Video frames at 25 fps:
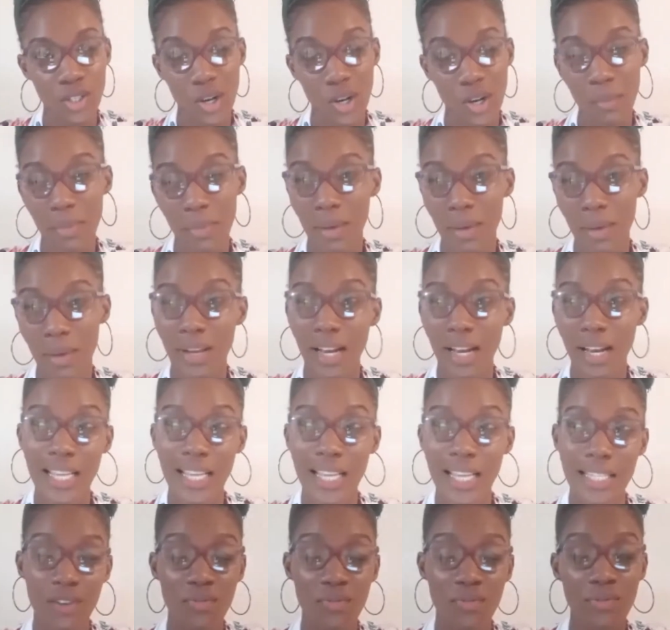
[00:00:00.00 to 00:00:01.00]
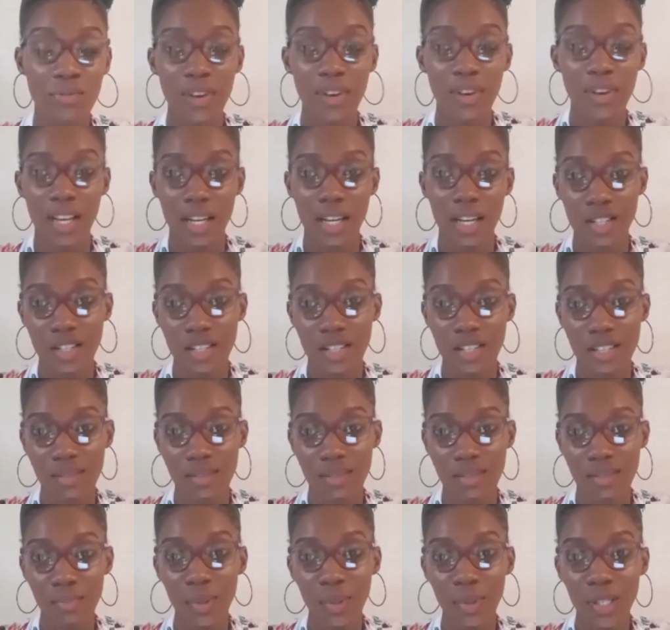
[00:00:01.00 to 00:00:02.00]
or maybe let's say
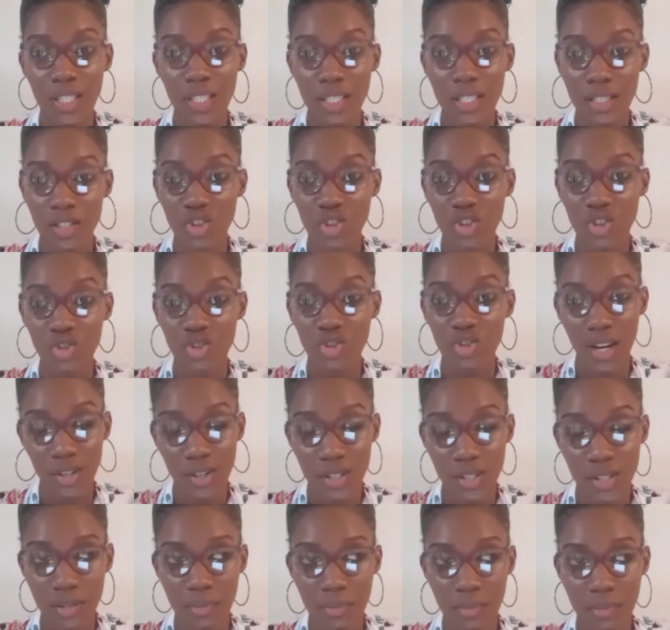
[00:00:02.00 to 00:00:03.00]
fitness persons, trainers,